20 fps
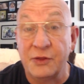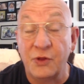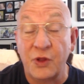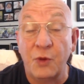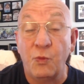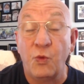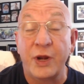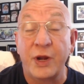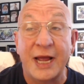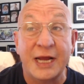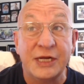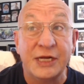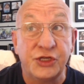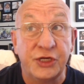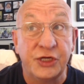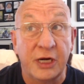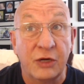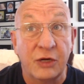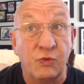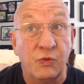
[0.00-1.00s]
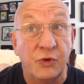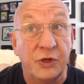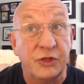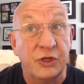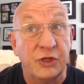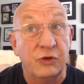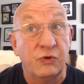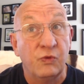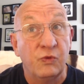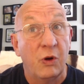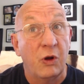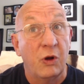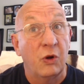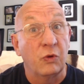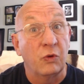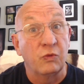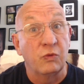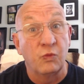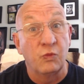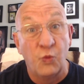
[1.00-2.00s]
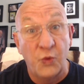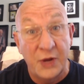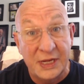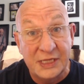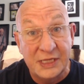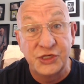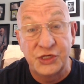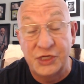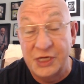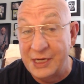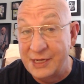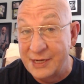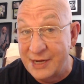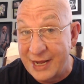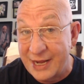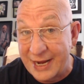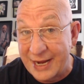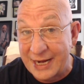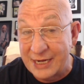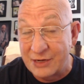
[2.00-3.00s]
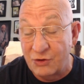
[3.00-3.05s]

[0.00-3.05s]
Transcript: than what I shared with you on Wednesday night,